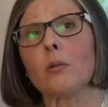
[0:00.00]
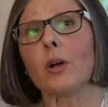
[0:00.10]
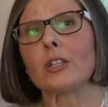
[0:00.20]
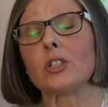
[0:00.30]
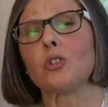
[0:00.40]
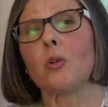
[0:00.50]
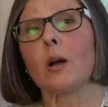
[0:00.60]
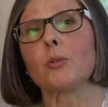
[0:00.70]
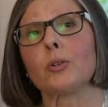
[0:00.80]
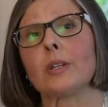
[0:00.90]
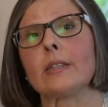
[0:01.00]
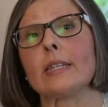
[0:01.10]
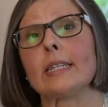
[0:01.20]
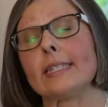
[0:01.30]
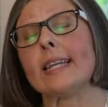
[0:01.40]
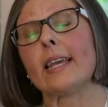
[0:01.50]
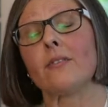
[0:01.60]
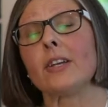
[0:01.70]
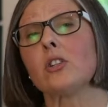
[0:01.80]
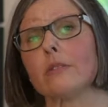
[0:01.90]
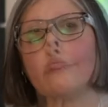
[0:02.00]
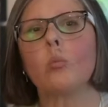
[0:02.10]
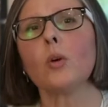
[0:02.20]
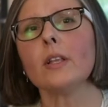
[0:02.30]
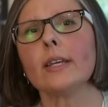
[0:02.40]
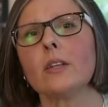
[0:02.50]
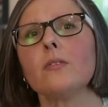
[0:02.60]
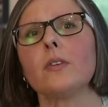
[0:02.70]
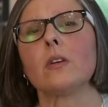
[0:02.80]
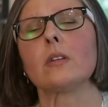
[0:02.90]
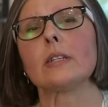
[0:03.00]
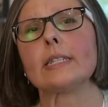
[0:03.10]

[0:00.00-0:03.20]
were actually dropped during the D-Day invasion. Royal Enfield